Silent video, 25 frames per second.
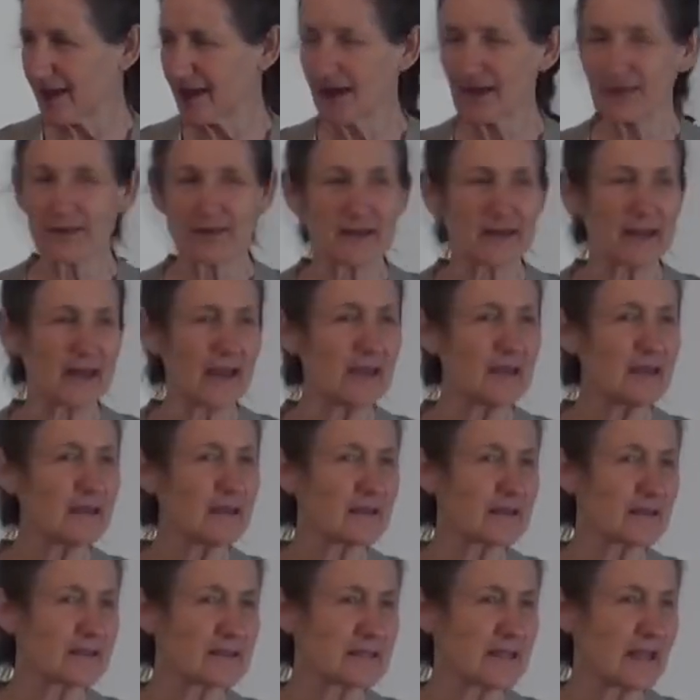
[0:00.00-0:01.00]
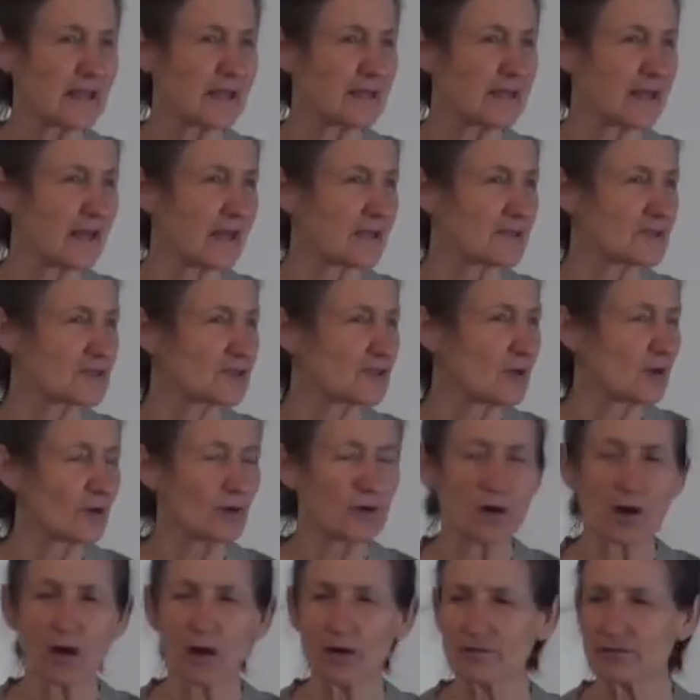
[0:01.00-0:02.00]
And the lady in the tent next door
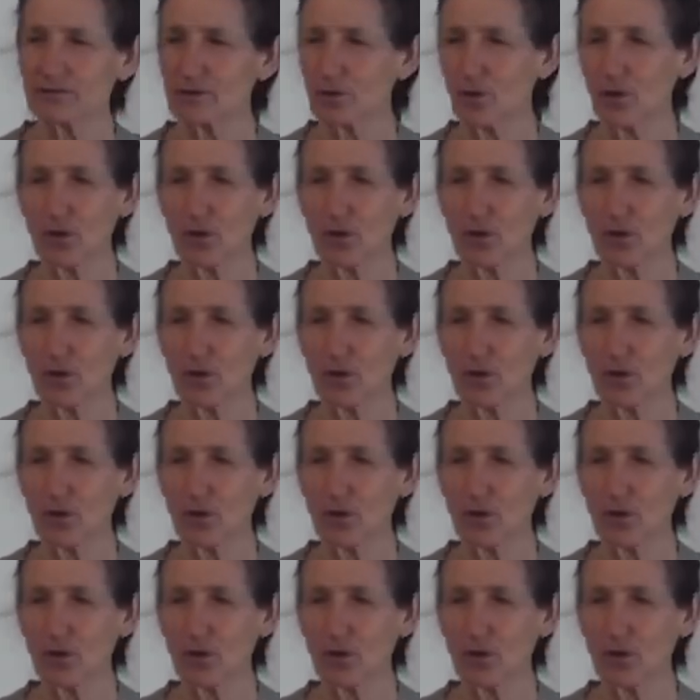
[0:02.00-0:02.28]
coughed